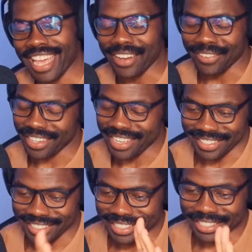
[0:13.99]
Now,
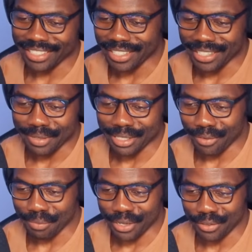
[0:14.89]
this is a little bit
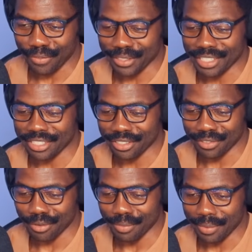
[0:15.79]
of a point of contention
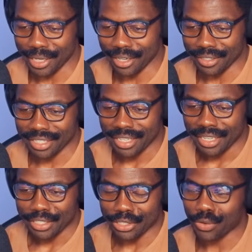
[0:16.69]
for me because
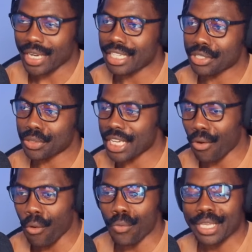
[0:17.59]
there's quite
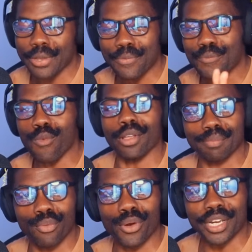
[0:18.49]
literally only
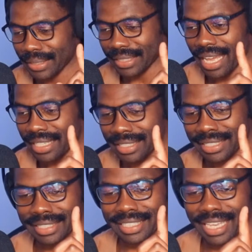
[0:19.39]
one point
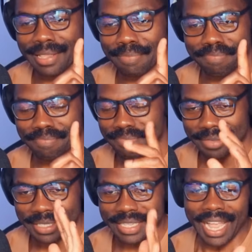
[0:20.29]
that can
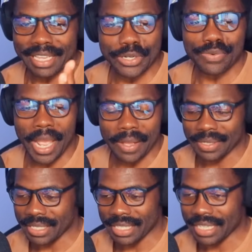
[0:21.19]
stand
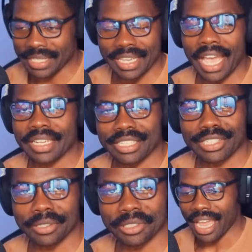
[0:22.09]
ground in this entire
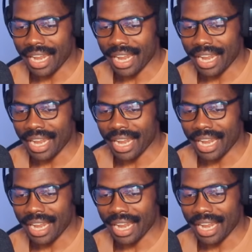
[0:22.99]
discussion,